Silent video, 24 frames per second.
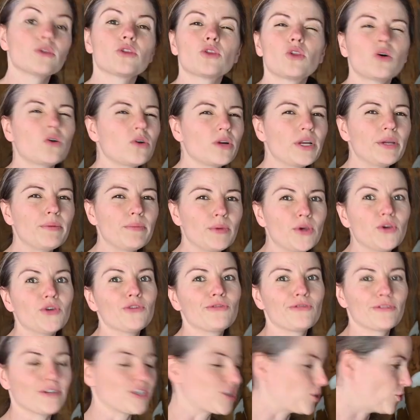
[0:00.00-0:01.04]
Lori Moo
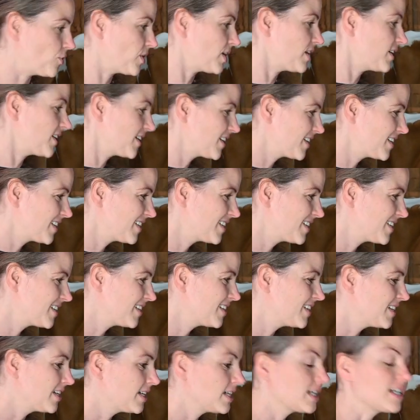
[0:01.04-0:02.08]
for short,
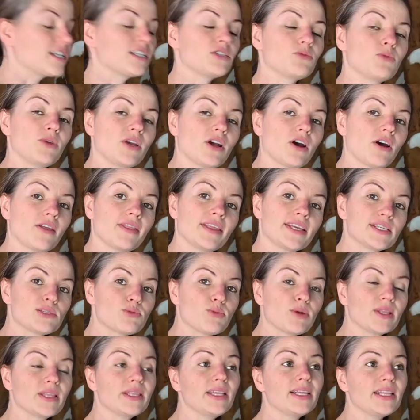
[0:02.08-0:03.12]
because we call this
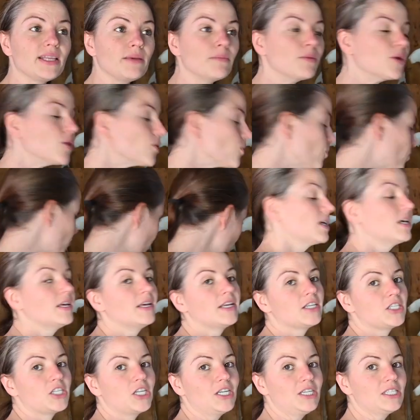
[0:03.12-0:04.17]
one Lily Moo.
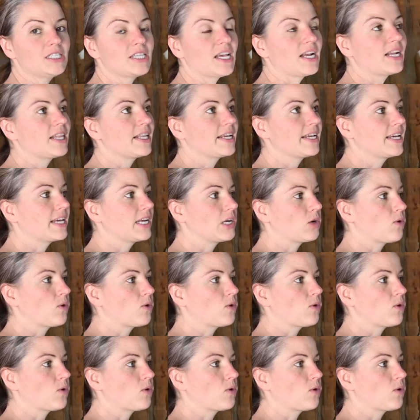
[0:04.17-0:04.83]
She's settling in